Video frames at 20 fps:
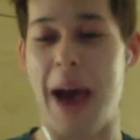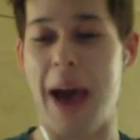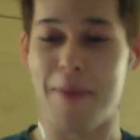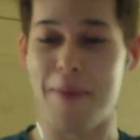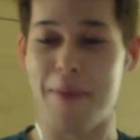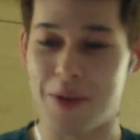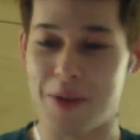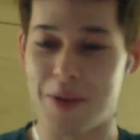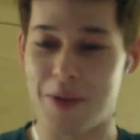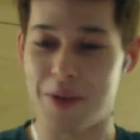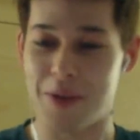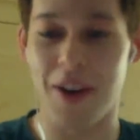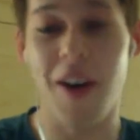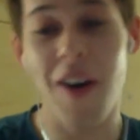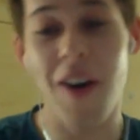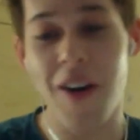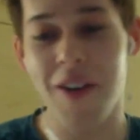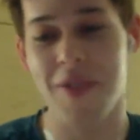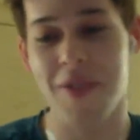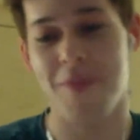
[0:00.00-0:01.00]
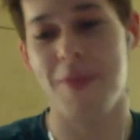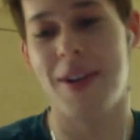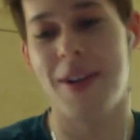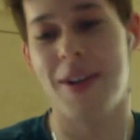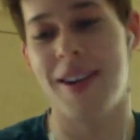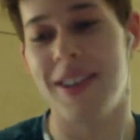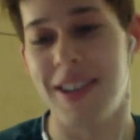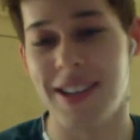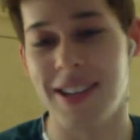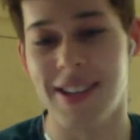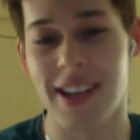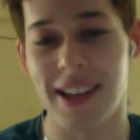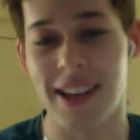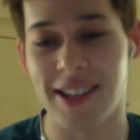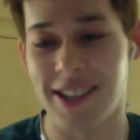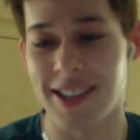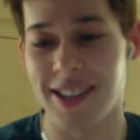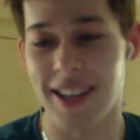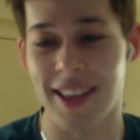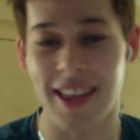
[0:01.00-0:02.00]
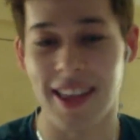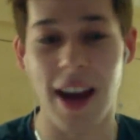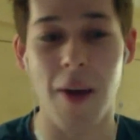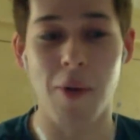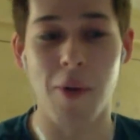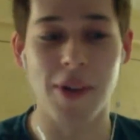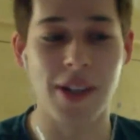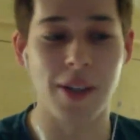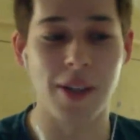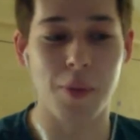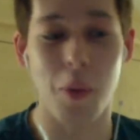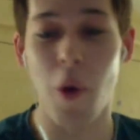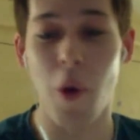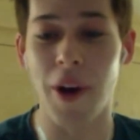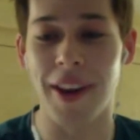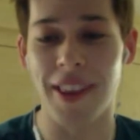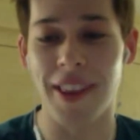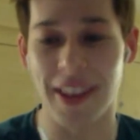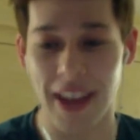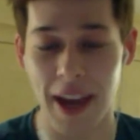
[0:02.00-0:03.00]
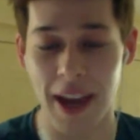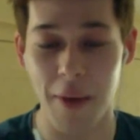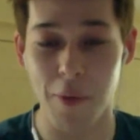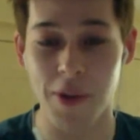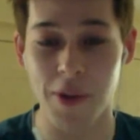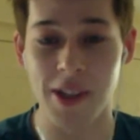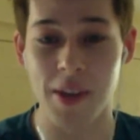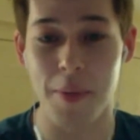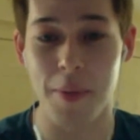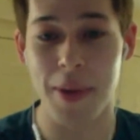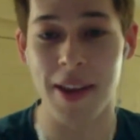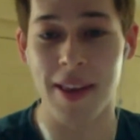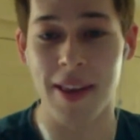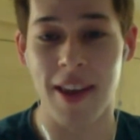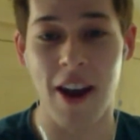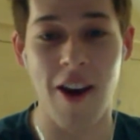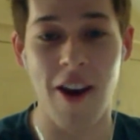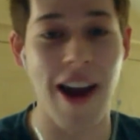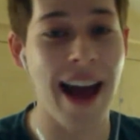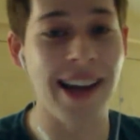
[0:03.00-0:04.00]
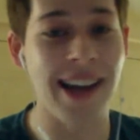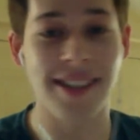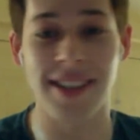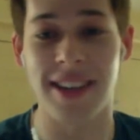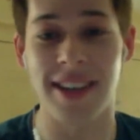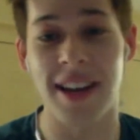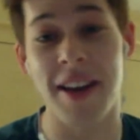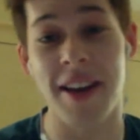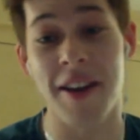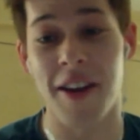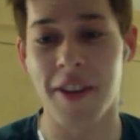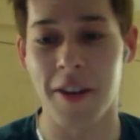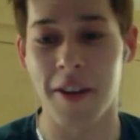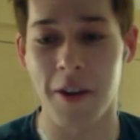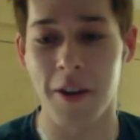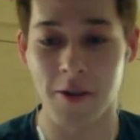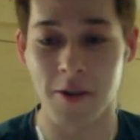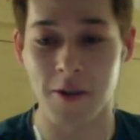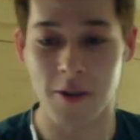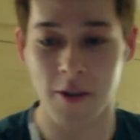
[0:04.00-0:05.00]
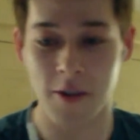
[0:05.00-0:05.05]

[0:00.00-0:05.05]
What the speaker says: this week at all, because I just think that was his point in the game, was to be their asset and nothing else.